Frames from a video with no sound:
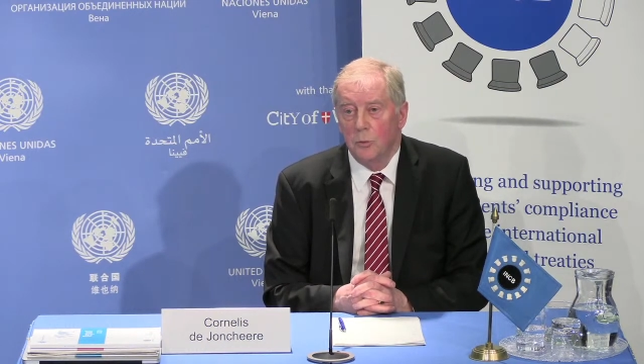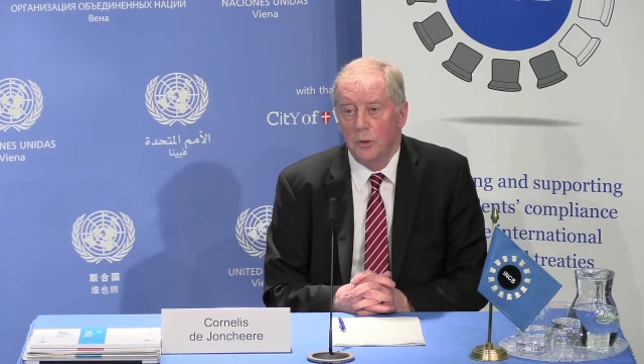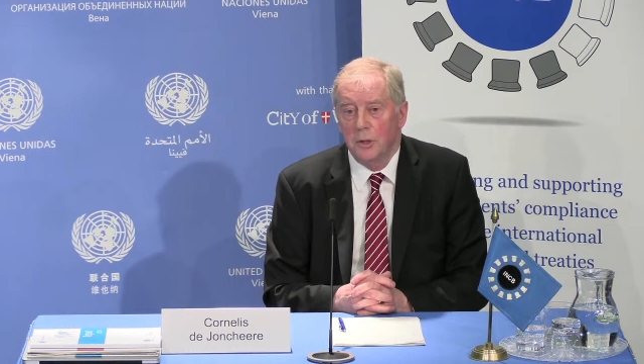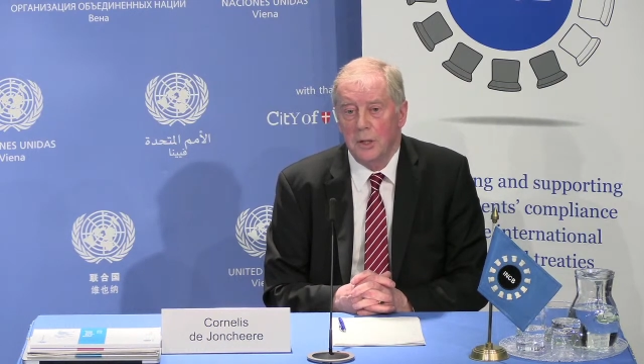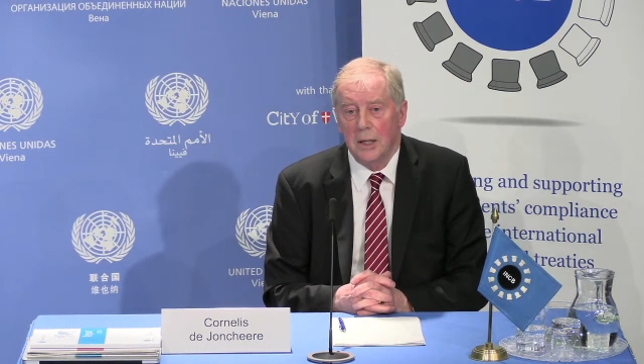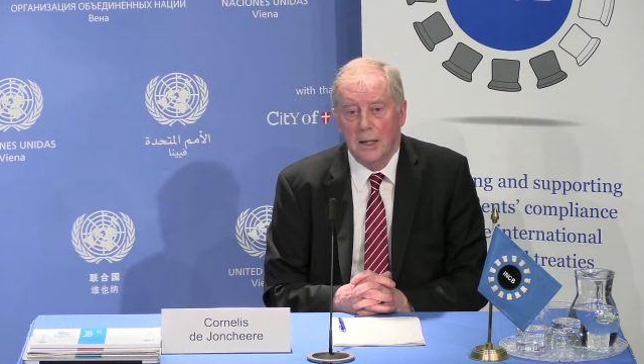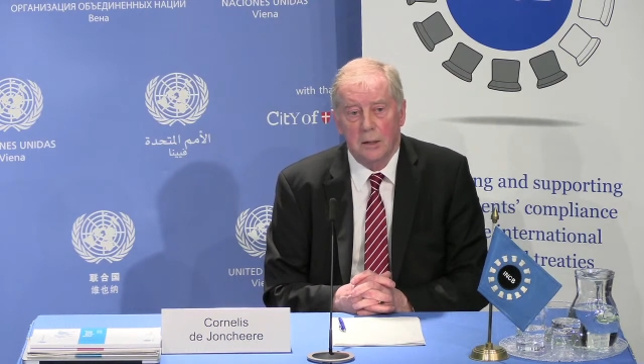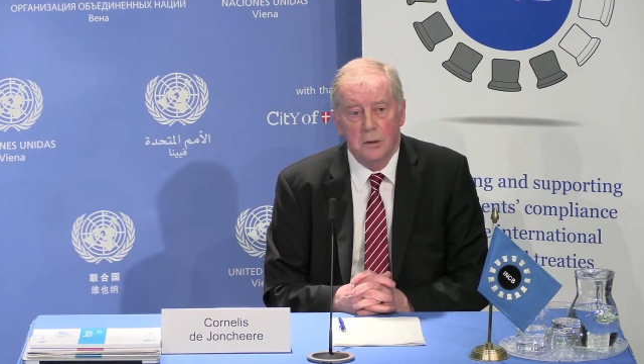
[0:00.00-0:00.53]
what
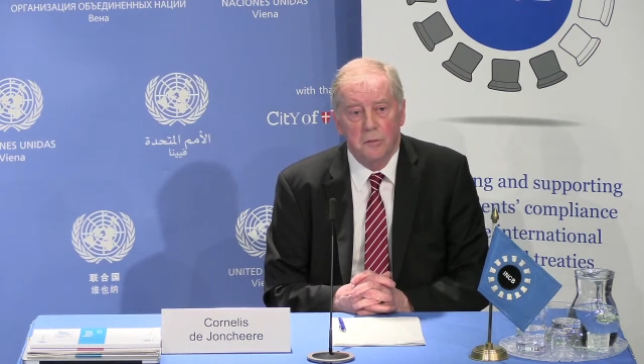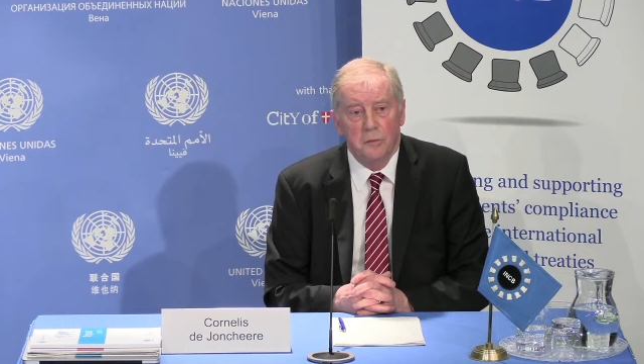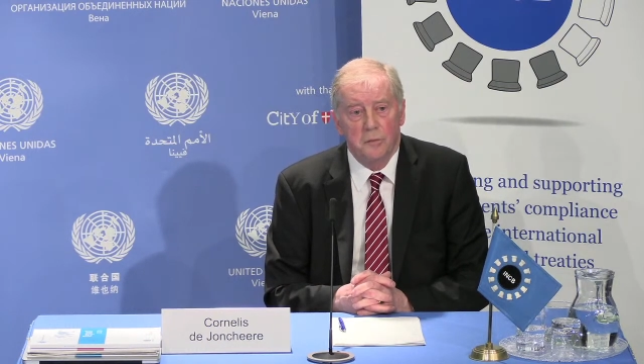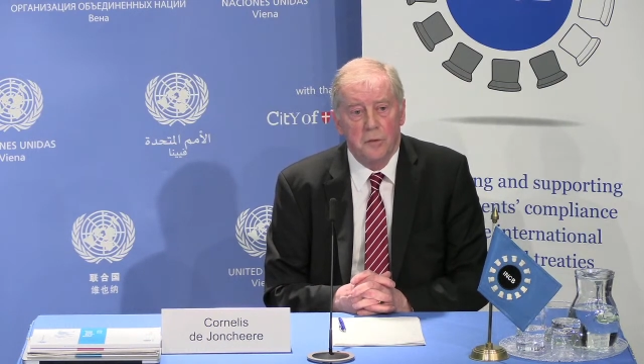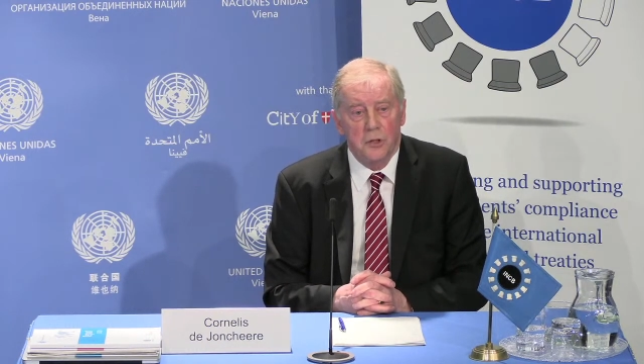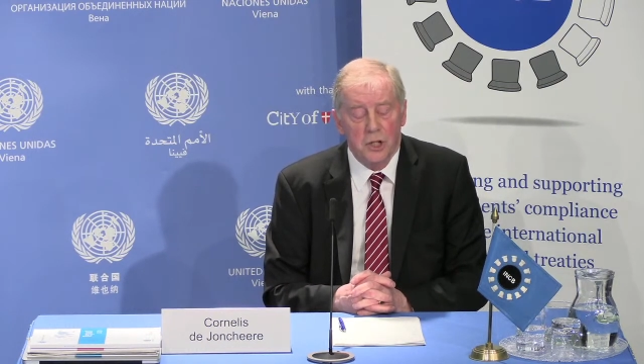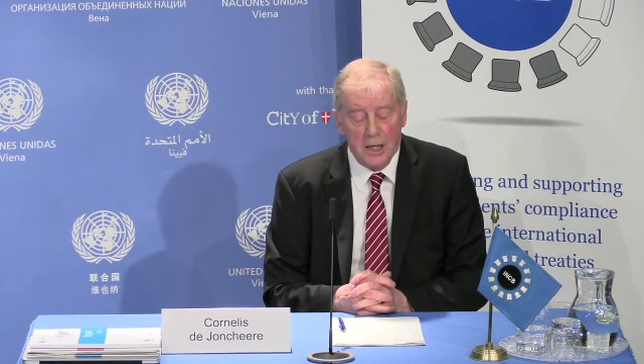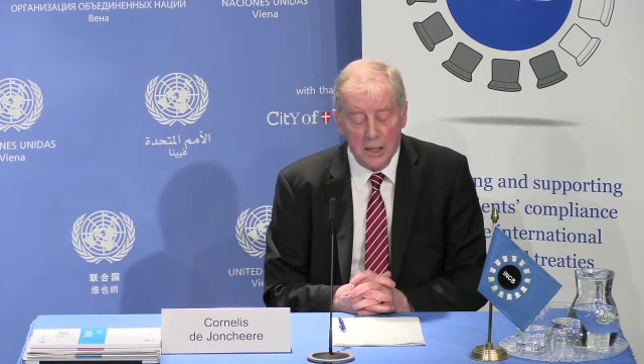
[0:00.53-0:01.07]
the active
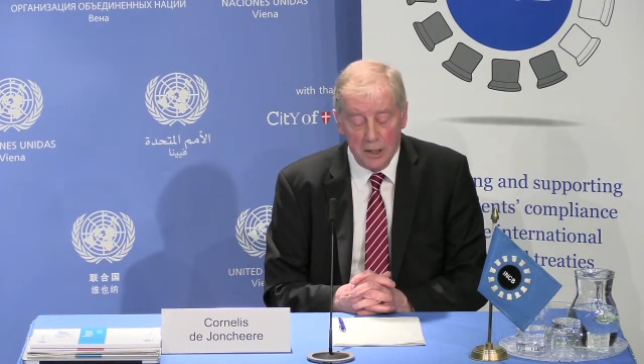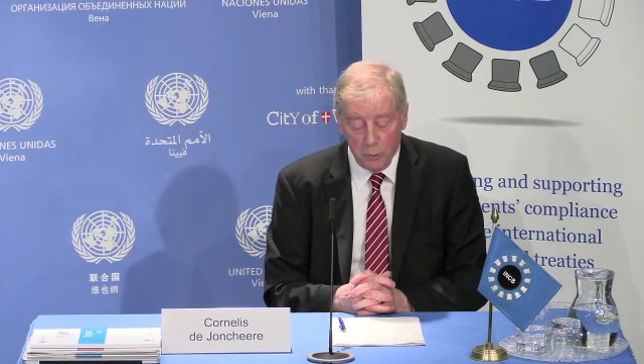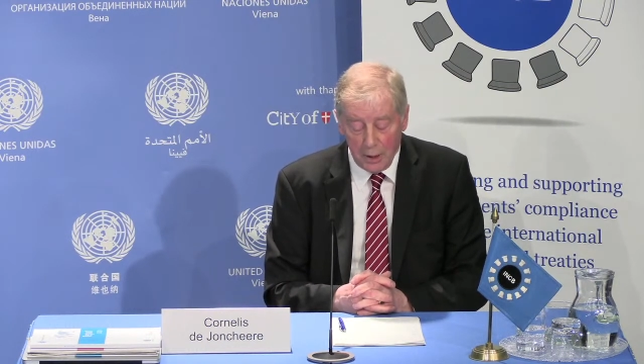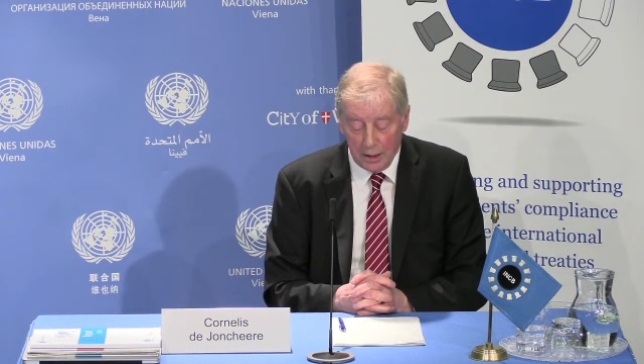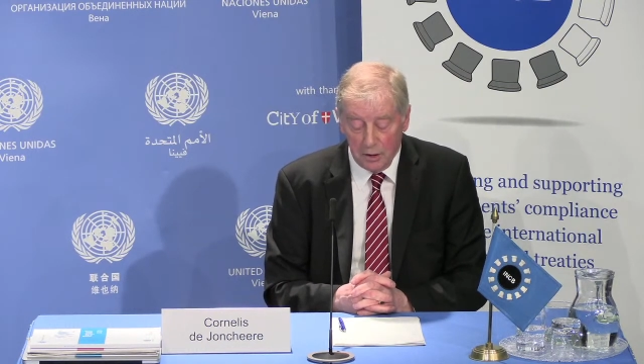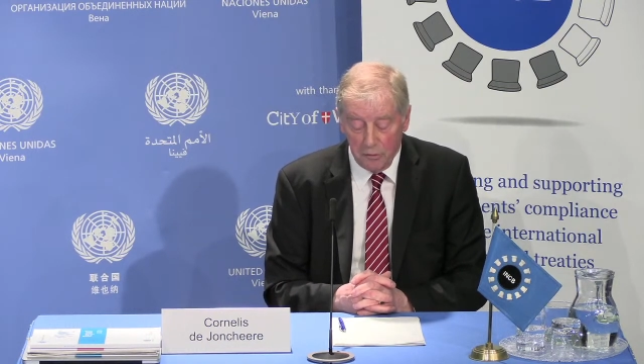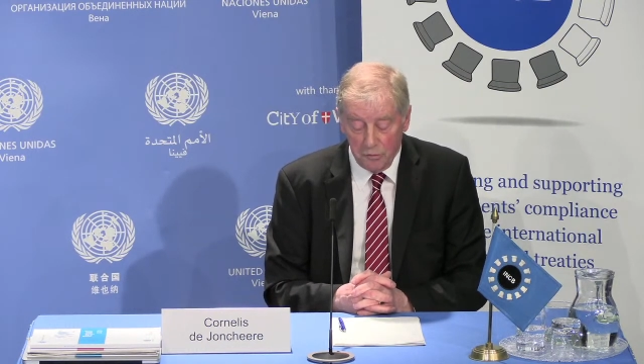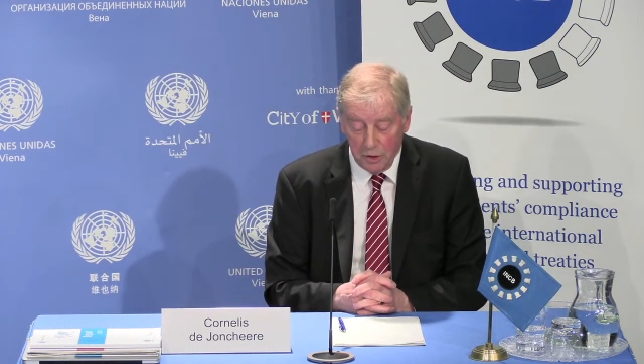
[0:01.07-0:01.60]

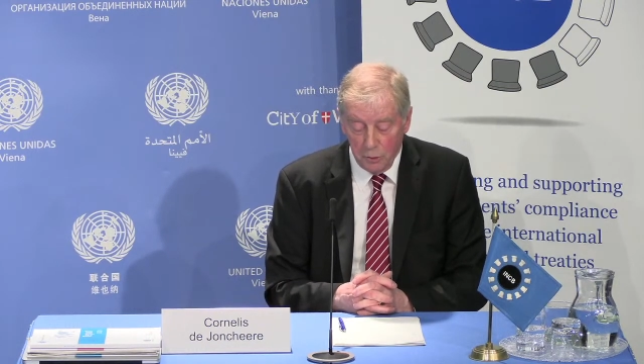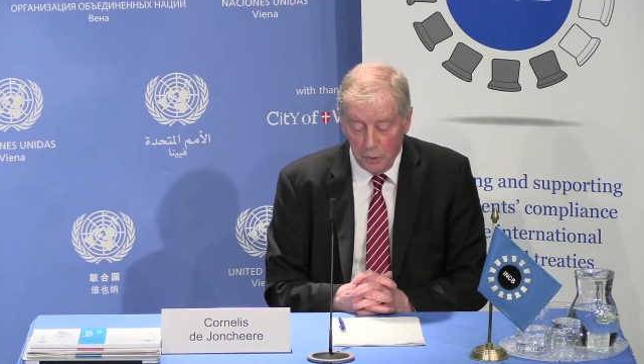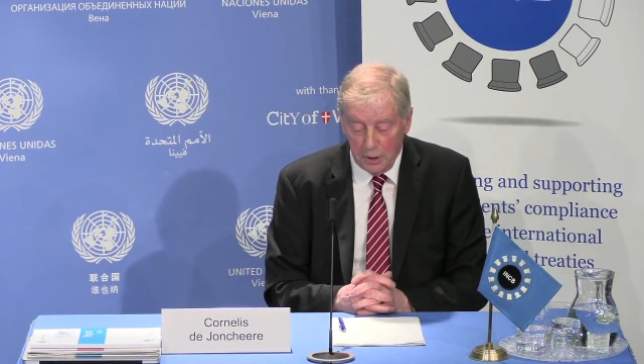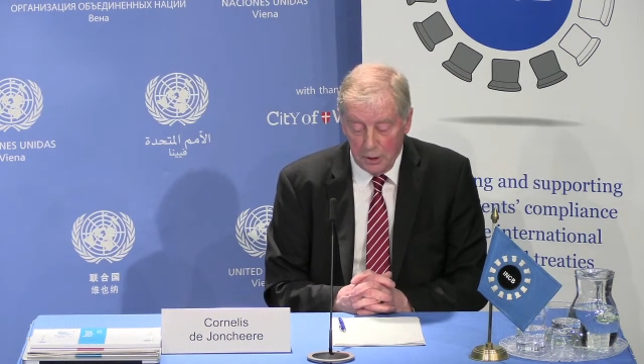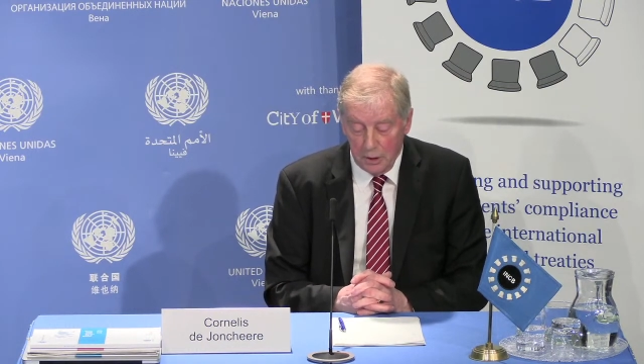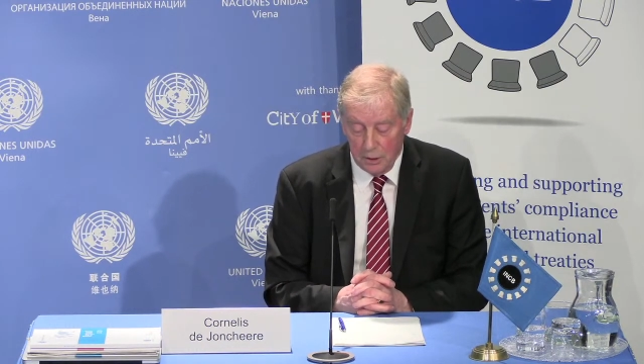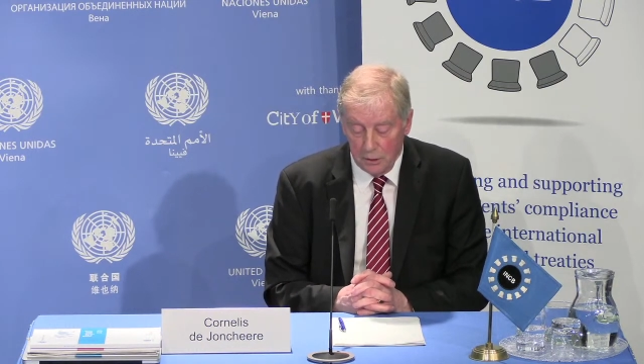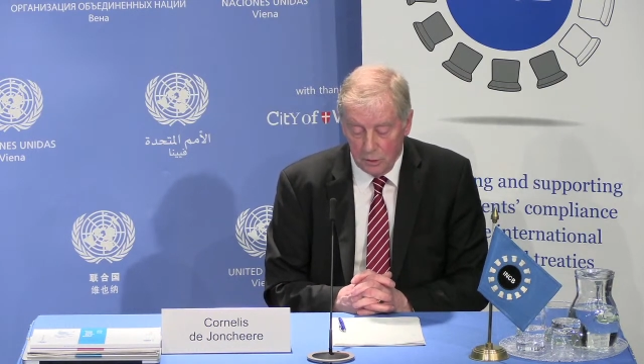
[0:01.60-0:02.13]
psychoactive
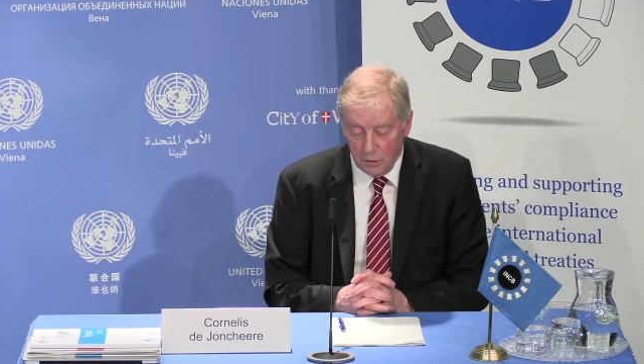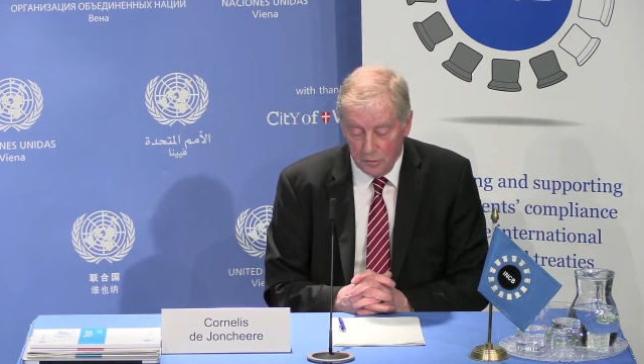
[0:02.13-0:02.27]
ingredient